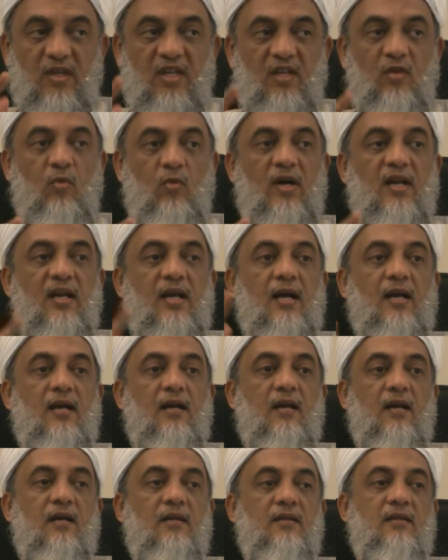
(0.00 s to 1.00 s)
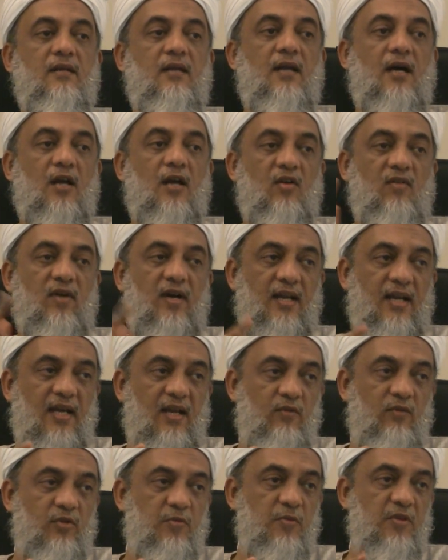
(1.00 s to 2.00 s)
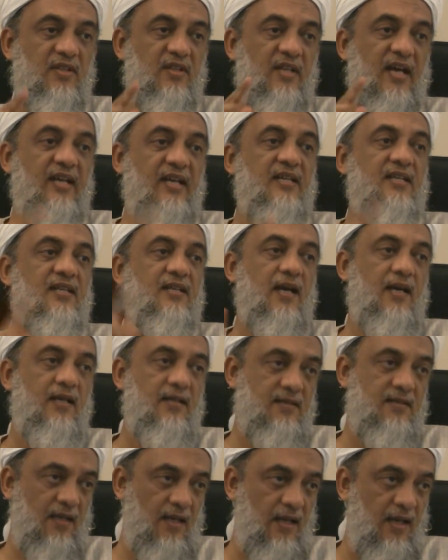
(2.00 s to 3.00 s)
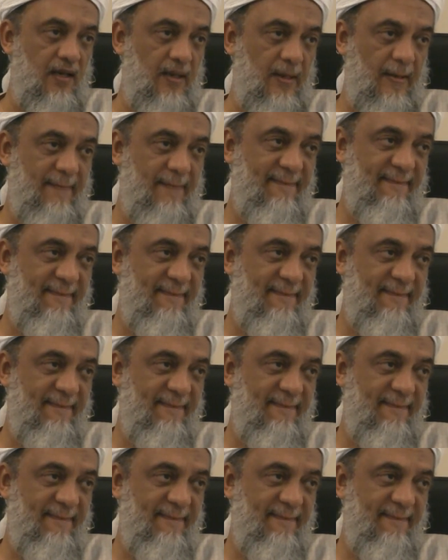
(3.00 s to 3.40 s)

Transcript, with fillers: in 100 dinar of halal, which means 99 is halal.